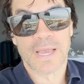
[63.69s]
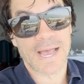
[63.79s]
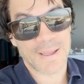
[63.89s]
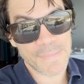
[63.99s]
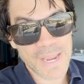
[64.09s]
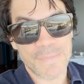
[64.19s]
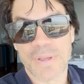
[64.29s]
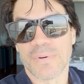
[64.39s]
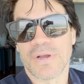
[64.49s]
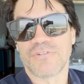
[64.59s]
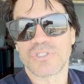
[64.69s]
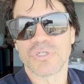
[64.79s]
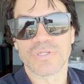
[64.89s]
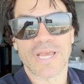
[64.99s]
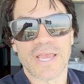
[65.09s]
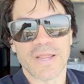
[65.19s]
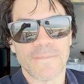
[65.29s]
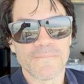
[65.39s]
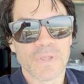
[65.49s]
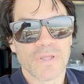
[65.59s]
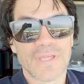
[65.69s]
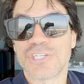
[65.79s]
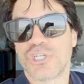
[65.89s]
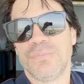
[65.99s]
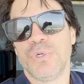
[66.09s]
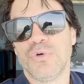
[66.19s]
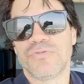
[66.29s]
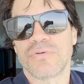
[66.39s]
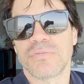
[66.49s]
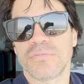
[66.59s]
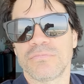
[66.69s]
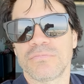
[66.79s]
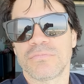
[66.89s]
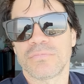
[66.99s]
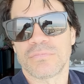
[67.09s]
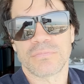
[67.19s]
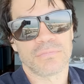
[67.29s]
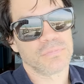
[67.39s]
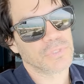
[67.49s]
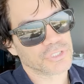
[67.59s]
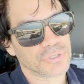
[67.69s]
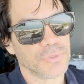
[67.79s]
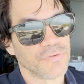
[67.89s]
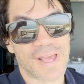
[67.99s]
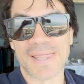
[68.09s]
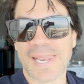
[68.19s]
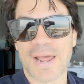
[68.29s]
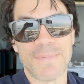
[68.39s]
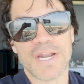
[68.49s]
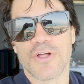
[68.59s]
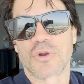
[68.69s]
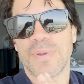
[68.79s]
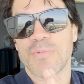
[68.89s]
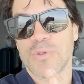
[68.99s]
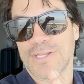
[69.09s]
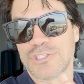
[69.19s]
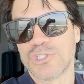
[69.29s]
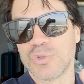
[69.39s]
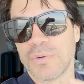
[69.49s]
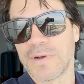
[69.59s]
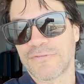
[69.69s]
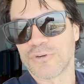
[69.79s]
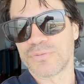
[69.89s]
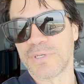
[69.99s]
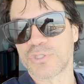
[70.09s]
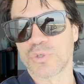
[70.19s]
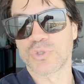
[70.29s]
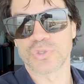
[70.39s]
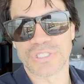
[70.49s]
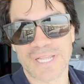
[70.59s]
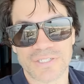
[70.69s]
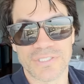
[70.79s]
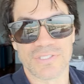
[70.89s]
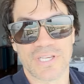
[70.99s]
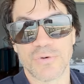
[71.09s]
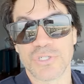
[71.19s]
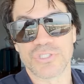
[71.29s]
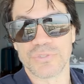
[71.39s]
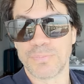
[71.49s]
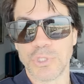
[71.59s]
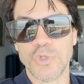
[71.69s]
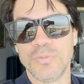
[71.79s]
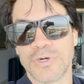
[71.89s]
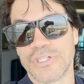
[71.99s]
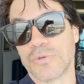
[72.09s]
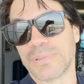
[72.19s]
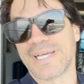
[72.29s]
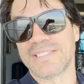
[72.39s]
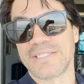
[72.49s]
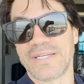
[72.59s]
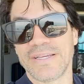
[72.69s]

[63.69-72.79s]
I meet people every single day that should move. That should move. And then I meet other people that should do what my first mentor, Joel Salatin, said, which is bloom where you're planted.